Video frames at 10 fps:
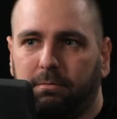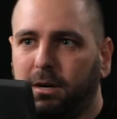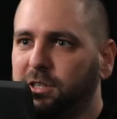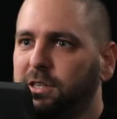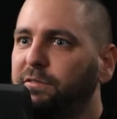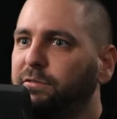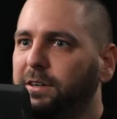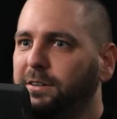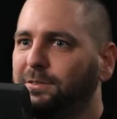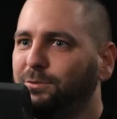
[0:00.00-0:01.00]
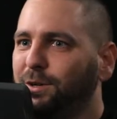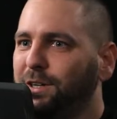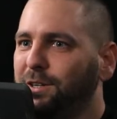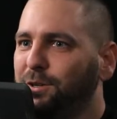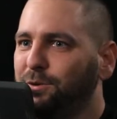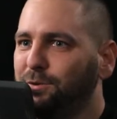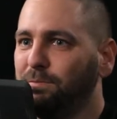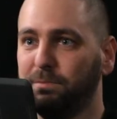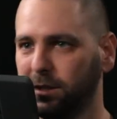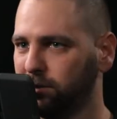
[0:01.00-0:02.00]
much different when you
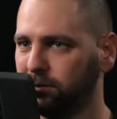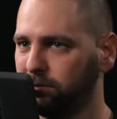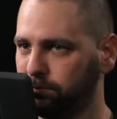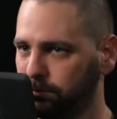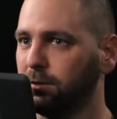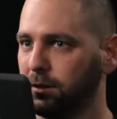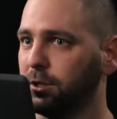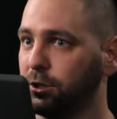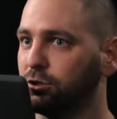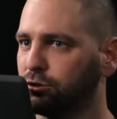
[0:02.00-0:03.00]
build good